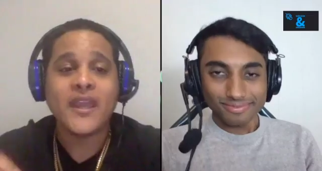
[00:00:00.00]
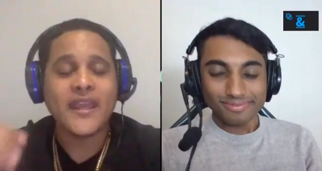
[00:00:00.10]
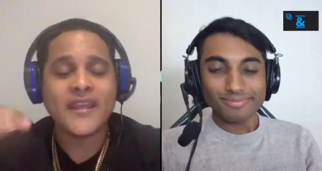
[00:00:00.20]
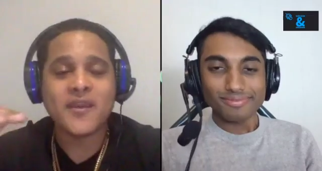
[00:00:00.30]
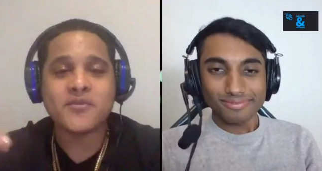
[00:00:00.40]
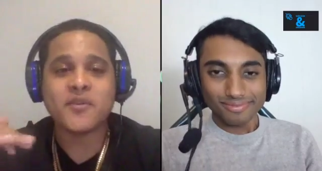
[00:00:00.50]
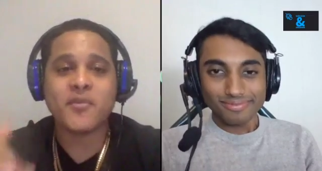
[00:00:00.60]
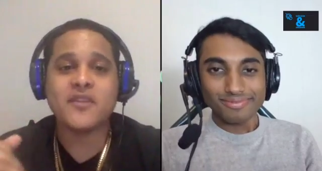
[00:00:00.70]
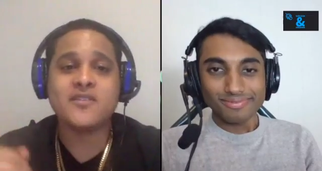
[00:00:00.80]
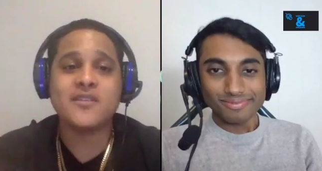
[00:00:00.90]
Speaker 1: It comes up
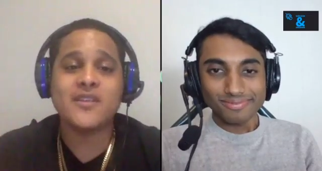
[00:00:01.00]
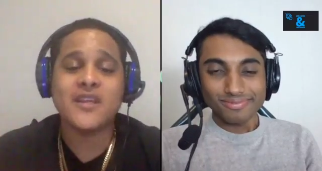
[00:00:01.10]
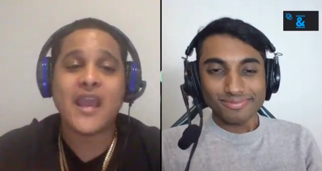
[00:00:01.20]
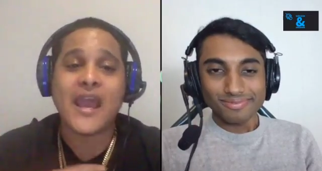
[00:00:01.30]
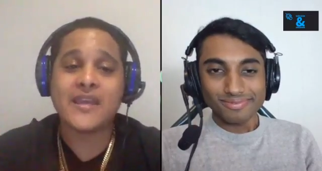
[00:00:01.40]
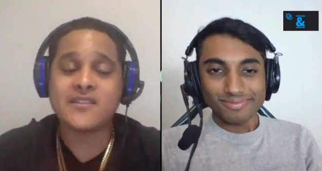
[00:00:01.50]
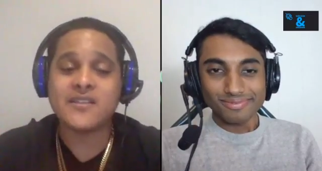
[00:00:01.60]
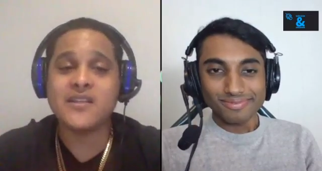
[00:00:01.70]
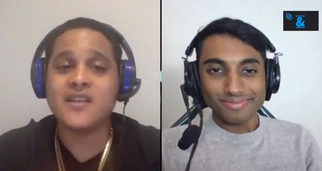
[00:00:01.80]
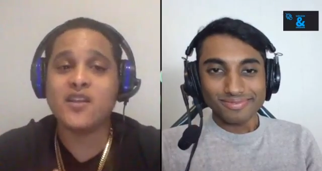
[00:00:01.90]
instantly. I
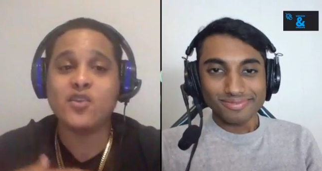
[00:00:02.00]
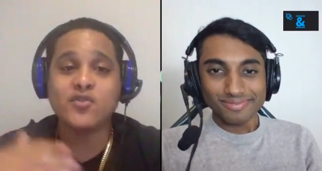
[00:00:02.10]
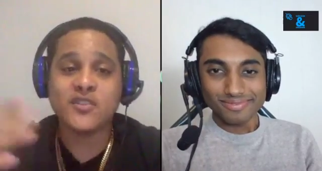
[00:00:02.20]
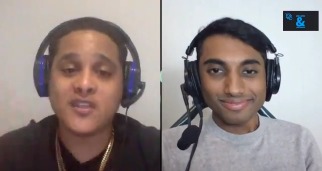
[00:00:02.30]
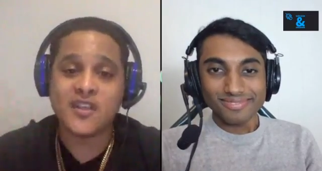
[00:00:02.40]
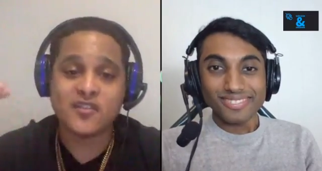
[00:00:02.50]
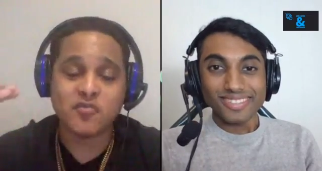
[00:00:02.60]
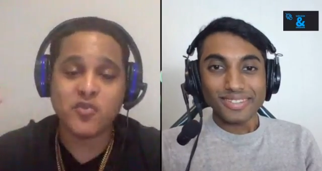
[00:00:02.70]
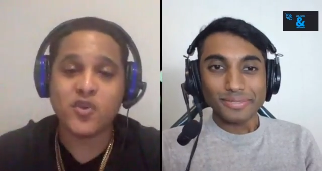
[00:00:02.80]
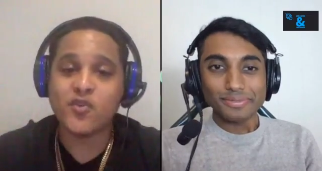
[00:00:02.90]
seen it. You'll see
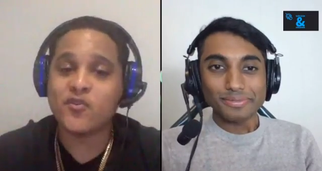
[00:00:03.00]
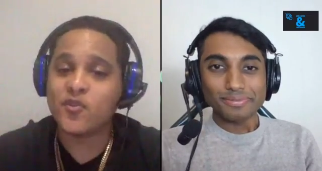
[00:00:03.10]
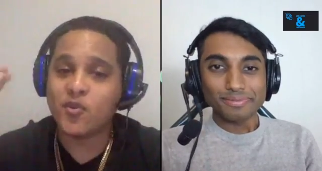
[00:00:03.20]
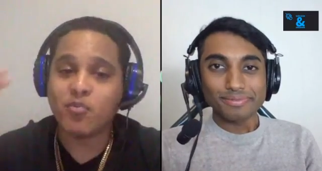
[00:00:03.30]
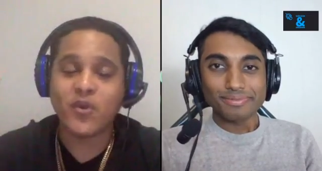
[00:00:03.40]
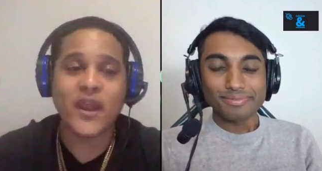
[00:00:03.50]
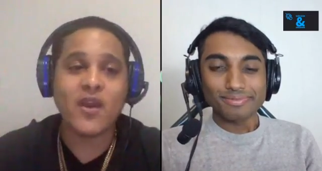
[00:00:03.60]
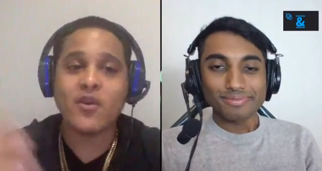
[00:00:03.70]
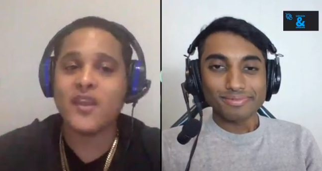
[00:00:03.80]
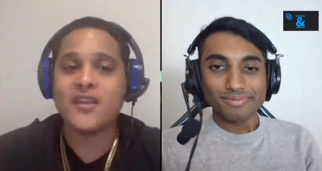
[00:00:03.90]
his beautiful
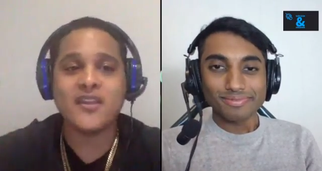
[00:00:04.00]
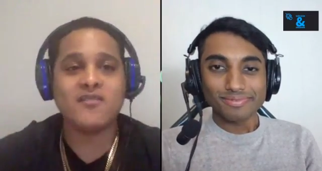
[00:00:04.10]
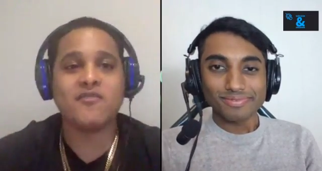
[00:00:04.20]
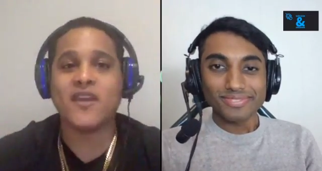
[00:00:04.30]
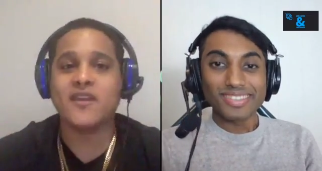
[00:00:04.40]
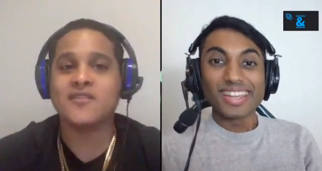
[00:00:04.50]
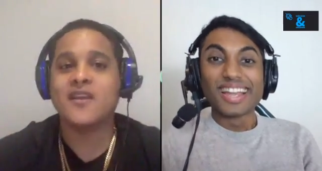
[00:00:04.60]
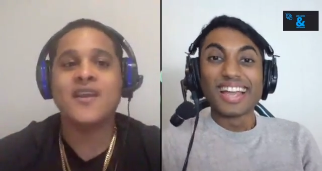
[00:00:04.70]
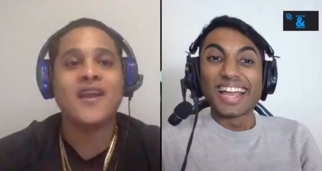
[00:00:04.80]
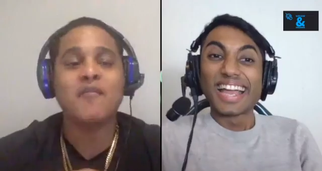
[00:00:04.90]
brown Indian face.
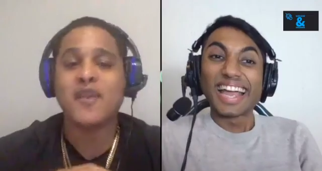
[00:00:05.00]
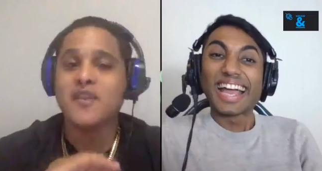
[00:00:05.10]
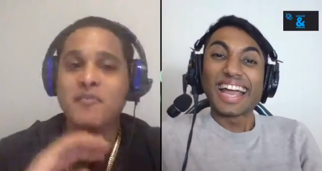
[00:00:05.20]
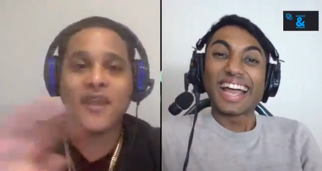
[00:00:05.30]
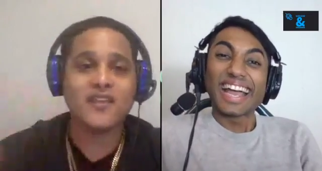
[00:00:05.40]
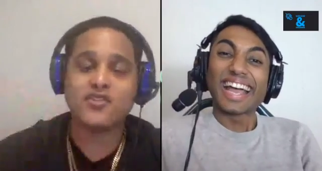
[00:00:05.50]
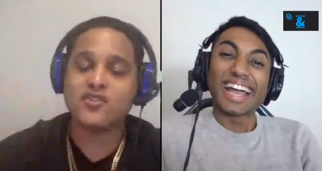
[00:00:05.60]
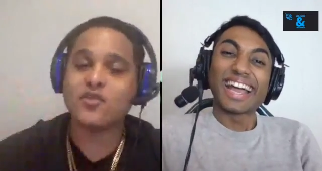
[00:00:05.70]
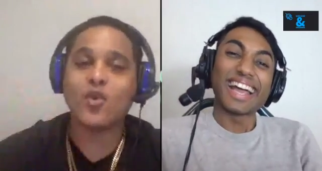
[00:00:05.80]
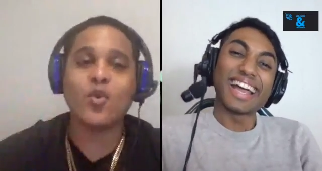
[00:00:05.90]
I mean, the man is
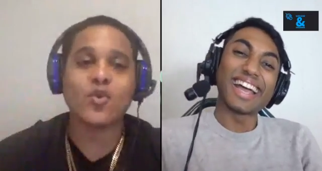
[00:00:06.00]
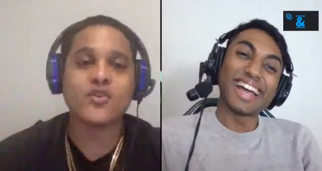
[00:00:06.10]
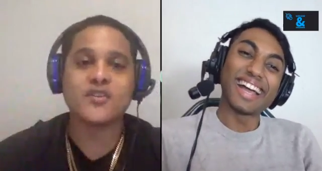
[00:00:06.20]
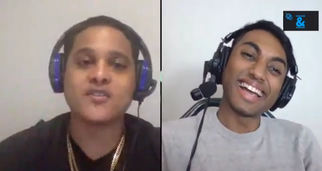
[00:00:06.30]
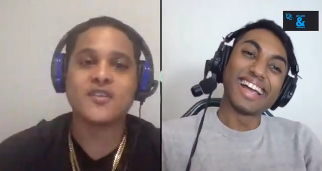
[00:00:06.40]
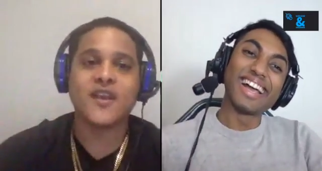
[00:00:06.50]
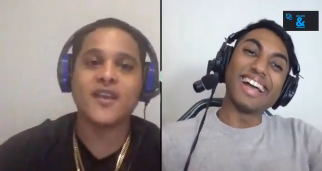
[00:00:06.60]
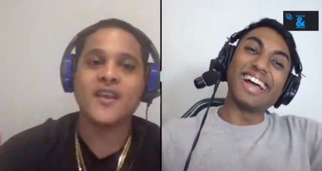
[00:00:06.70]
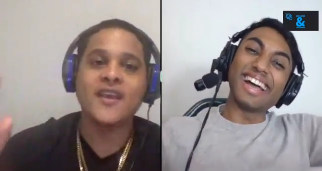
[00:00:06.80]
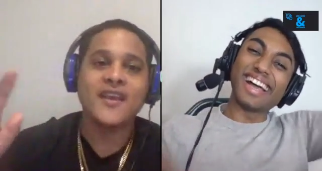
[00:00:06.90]
just gorgeous.
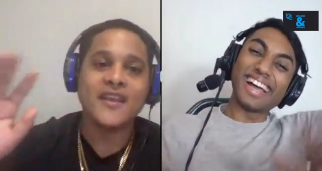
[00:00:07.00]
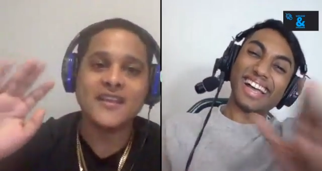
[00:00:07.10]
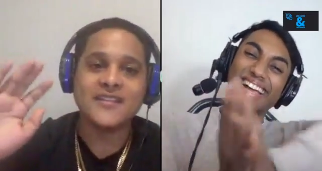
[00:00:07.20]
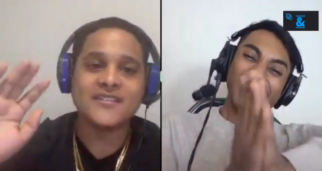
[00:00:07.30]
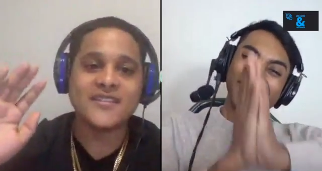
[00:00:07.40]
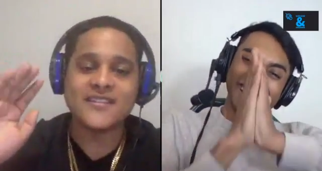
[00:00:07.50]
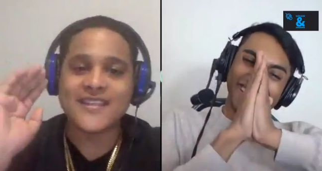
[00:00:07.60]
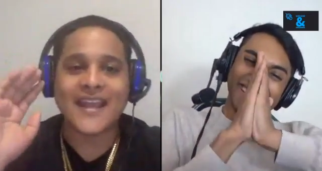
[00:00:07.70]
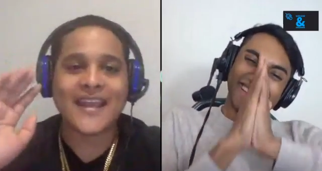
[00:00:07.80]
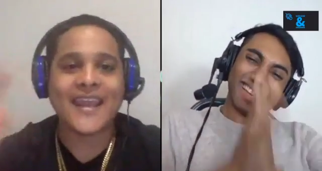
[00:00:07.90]
Like, he's
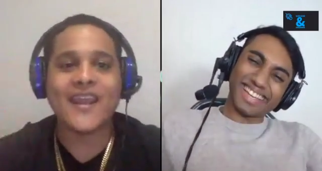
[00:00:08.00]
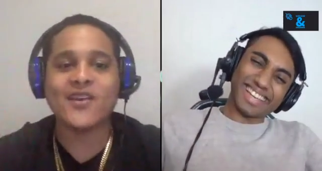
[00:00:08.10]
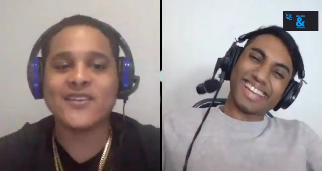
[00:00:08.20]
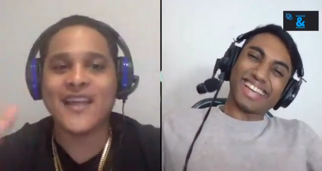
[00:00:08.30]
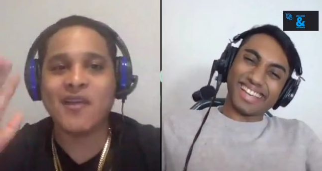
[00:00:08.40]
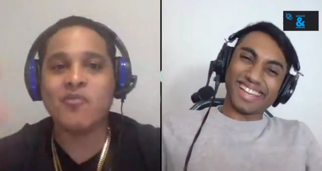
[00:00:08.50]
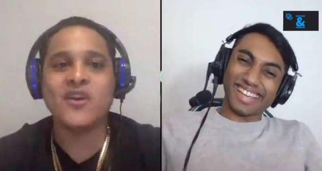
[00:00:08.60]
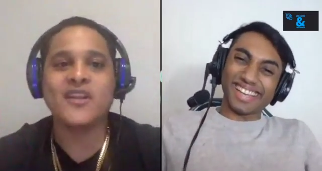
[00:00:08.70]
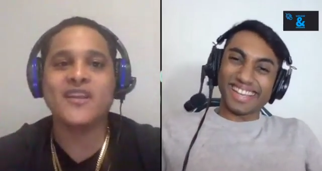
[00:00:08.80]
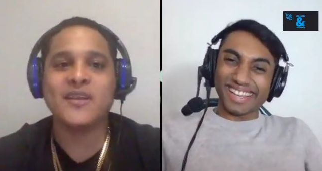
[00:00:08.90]
got hair that I
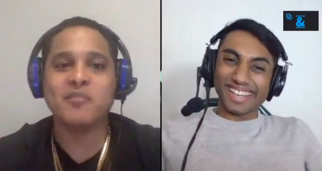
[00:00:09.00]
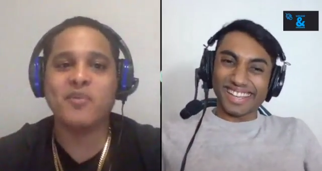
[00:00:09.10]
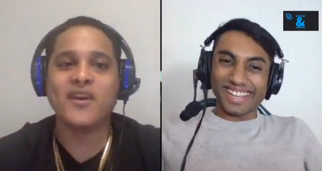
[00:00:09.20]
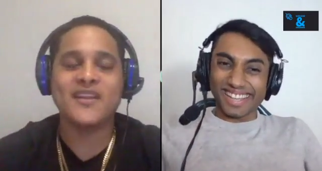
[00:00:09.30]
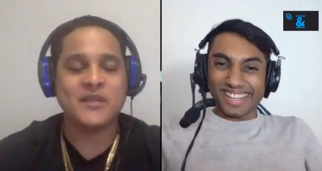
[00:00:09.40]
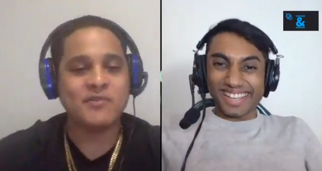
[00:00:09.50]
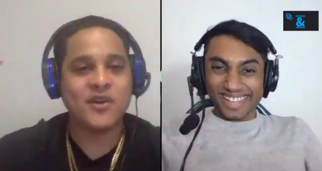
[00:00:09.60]
want to get, but, you